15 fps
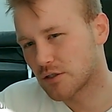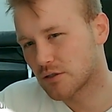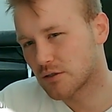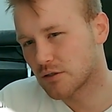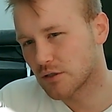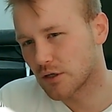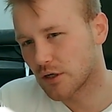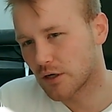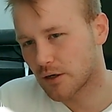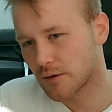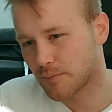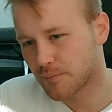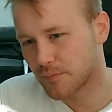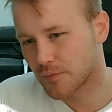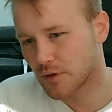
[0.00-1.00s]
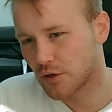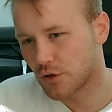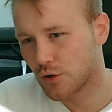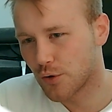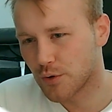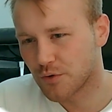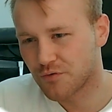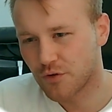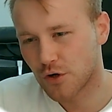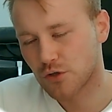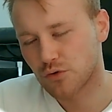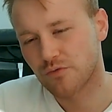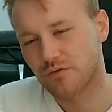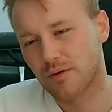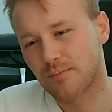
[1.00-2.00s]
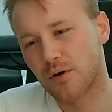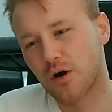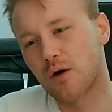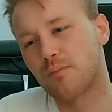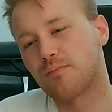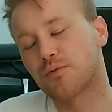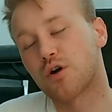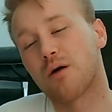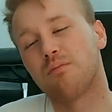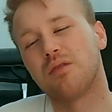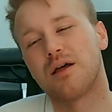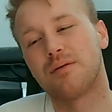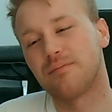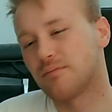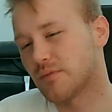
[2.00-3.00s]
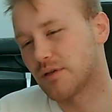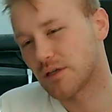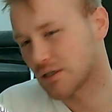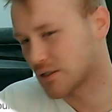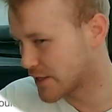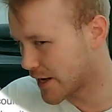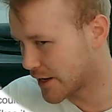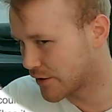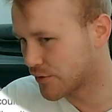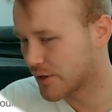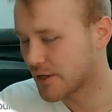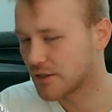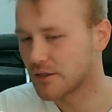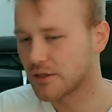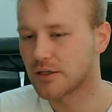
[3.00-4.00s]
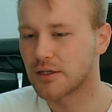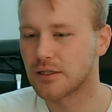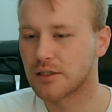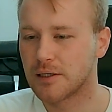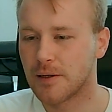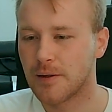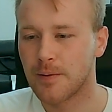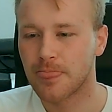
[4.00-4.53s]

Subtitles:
It's going first with a problem, exaggerating it,